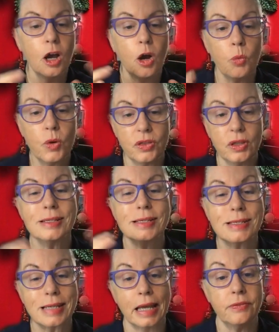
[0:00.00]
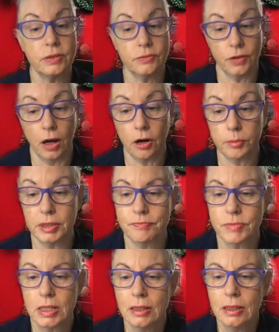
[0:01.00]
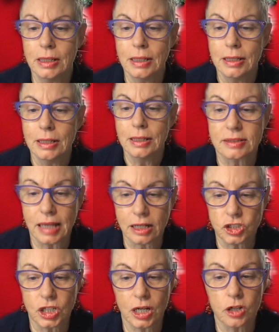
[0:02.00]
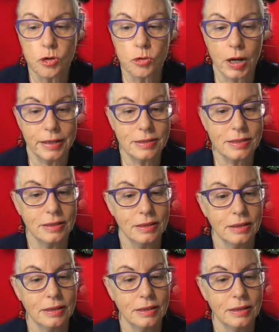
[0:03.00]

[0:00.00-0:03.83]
within a safe environment. Such a great